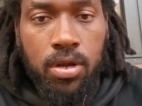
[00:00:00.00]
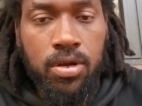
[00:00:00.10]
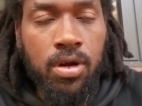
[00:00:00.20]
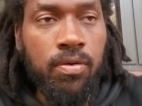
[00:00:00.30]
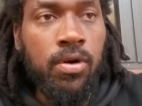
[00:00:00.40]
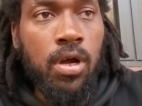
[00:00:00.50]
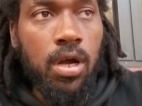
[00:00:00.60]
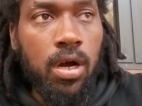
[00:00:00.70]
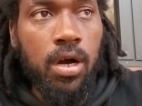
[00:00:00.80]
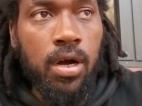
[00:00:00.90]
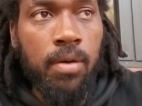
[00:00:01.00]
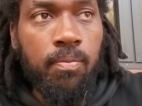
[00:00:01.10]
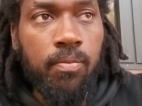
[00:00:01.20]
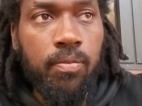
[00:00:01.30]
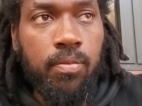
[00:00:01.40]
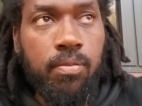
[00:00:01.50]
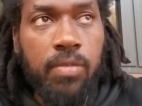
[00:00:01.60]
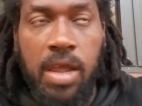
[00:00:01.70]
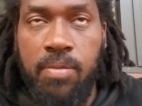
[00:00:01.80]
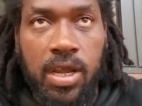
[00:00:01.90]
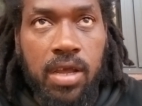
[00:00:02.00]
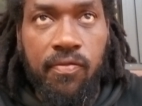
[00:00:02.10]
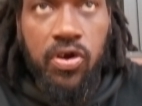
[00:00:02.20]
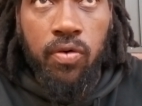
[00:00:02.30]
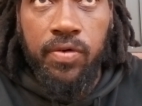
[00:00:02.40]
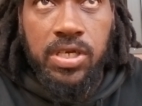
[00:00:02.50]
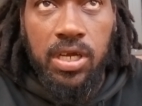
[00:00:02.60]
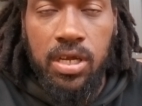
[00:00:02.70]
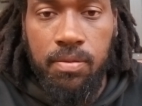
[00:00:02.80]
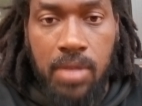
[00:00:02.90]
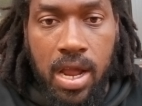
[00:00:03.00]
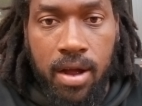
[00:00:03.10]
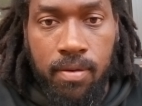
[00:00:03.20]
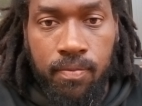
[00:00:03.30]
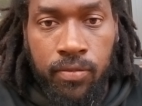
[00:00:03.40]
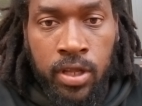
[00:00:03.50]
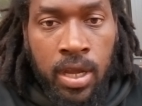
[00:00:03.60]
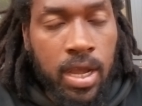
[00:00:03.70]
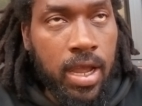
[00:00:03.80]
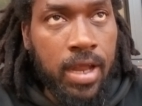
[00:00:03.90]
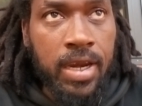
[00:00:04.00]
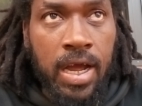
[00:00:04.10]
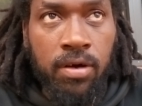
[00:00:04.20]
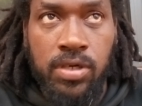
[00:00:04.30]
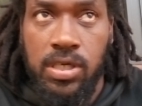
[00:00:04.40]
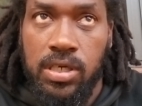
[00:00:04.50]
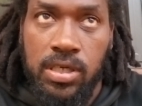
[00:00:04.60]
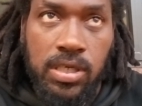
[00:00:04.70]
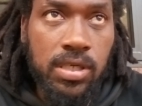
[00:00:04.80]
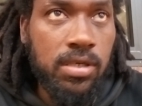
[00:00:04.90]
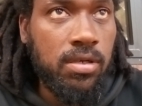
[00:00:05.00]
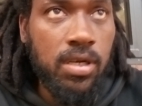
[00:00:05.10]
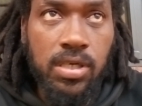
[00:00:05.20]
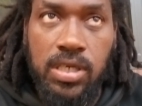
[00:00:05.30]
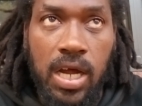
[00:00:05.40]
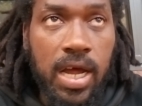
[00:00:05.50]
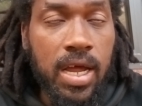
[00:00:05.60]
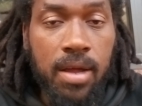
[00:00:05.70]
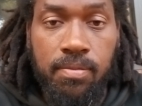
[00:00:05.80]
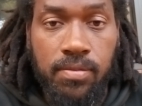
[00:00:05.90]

You know, uh, they've been given over to Him now, and now it's it's it's time.